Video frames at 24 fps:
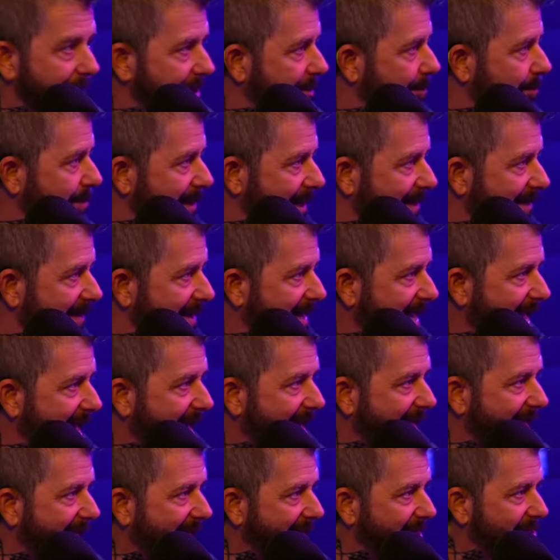to play the
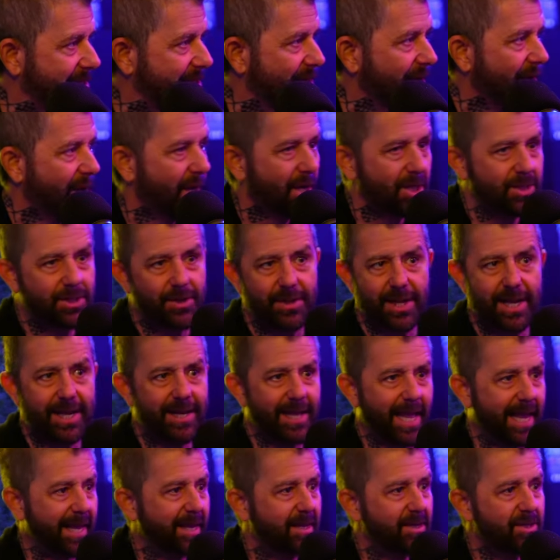Cat House. So then,
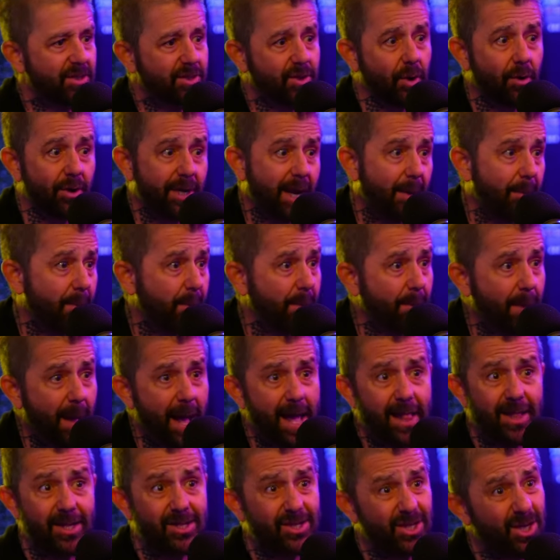like, Stone Temple
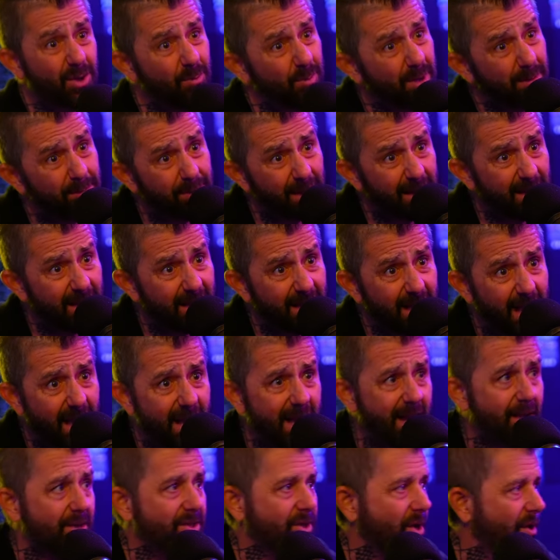Pilots, can we play the Cat
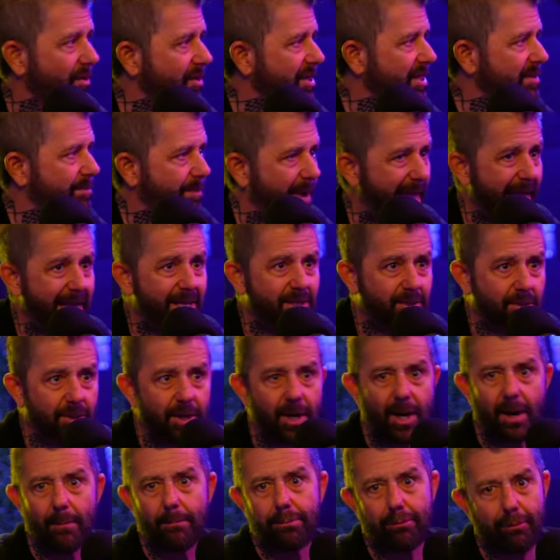House? All these bands are
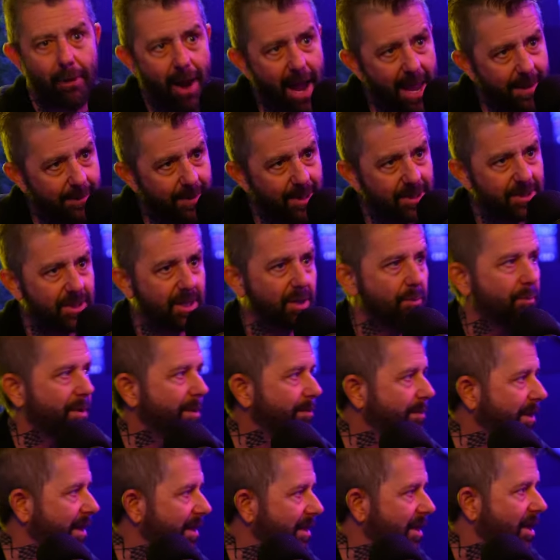Primus, can we
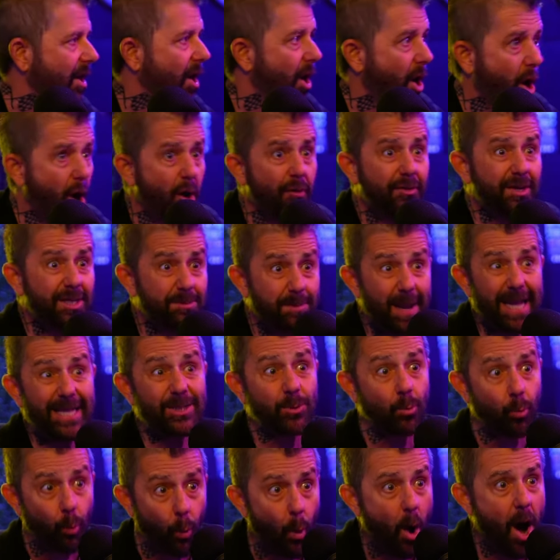play the... All these bands
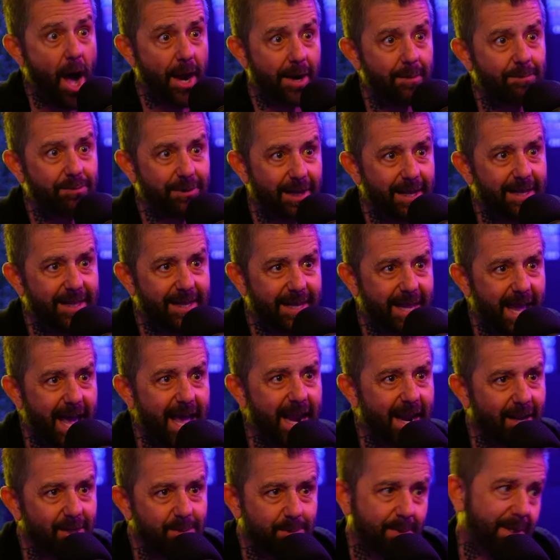want to play the
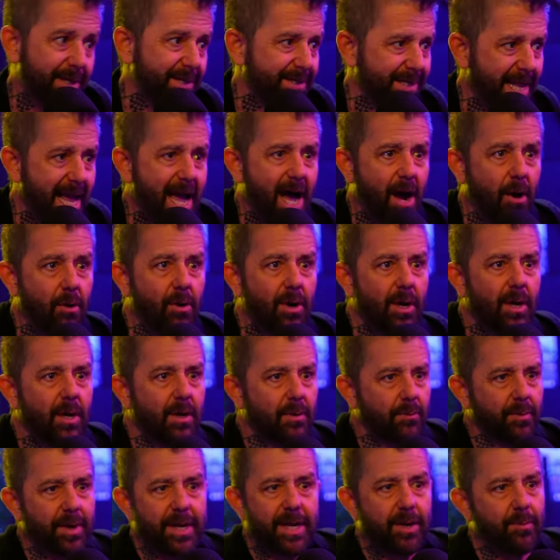Cat House, because now
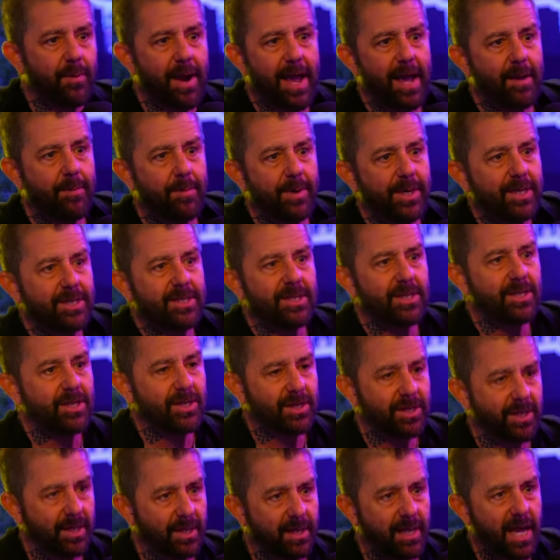Riki Rachtman isn't
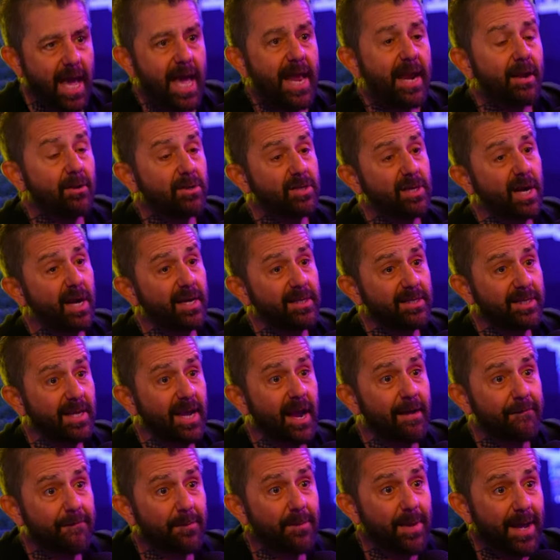just the Cat House guy, he's the guy from